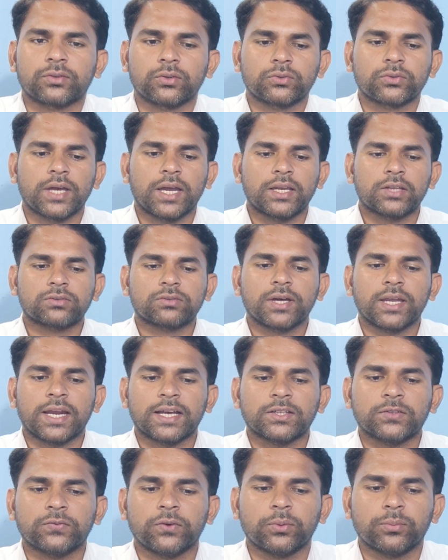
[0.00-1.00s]
So sin square
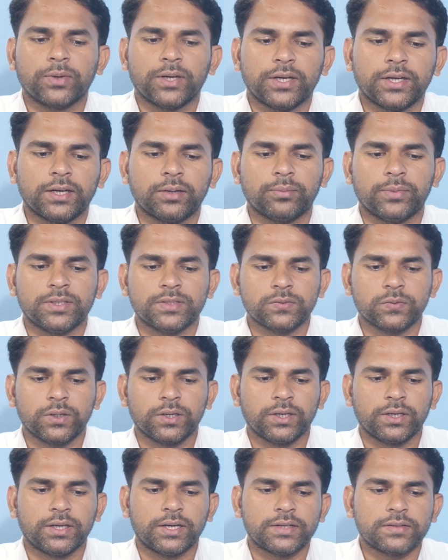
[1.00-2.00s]
x form needed means we
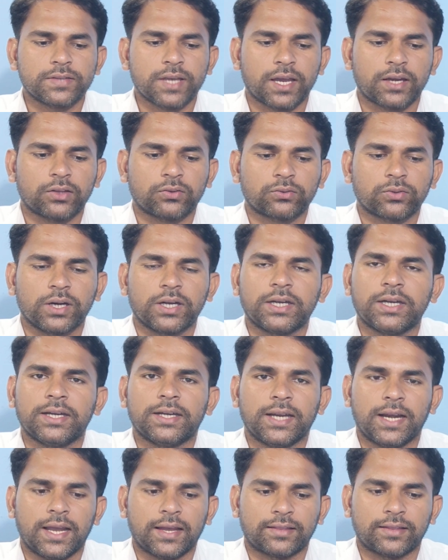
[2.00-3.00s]
needed sin square
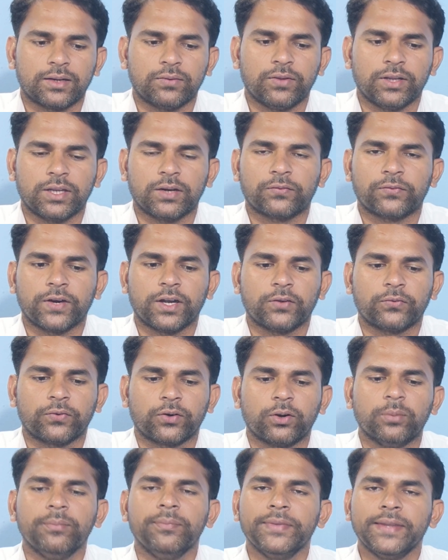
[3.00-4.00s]
theta, like that we can find
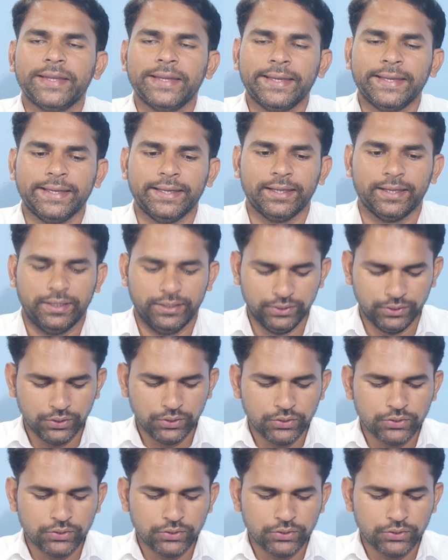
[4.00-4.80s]
from here.